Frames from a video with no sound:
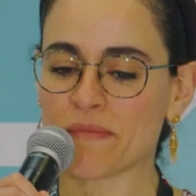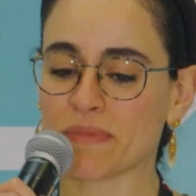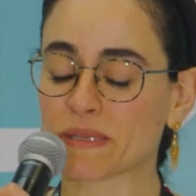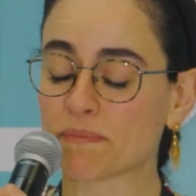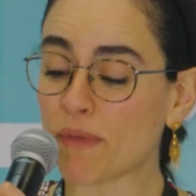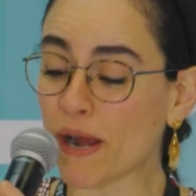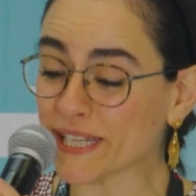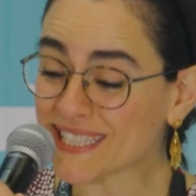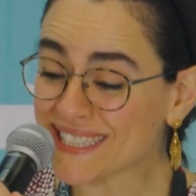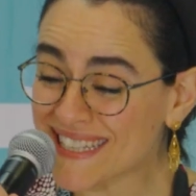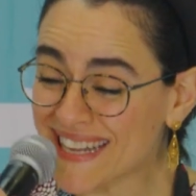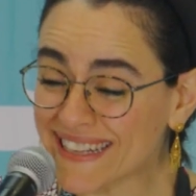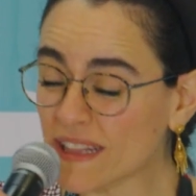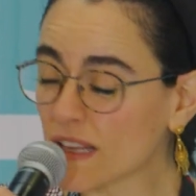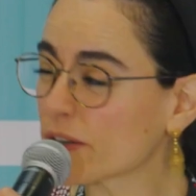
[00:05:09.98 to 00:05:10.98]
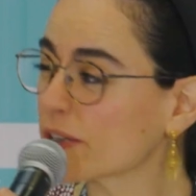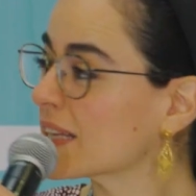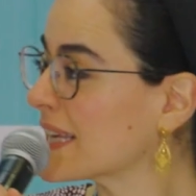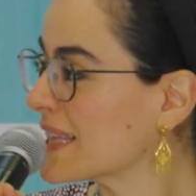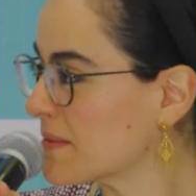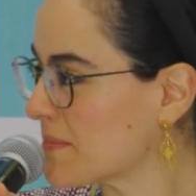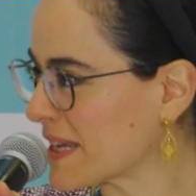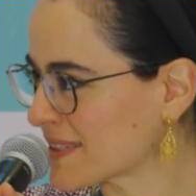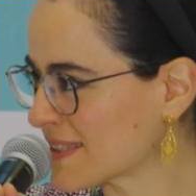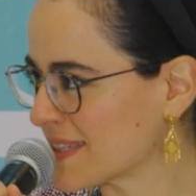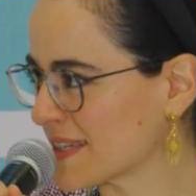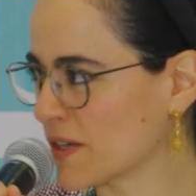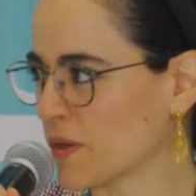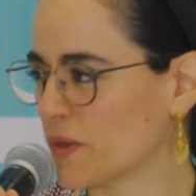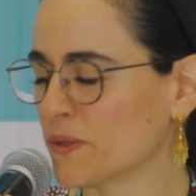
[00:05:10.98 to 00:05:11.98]
but particularly in
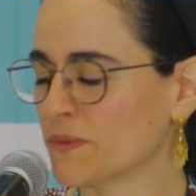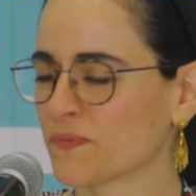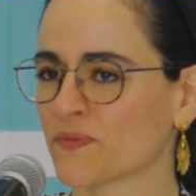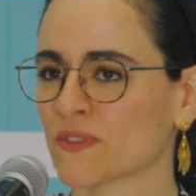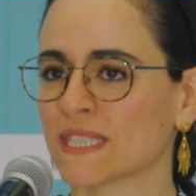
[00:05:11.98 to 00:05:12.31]
Mexico,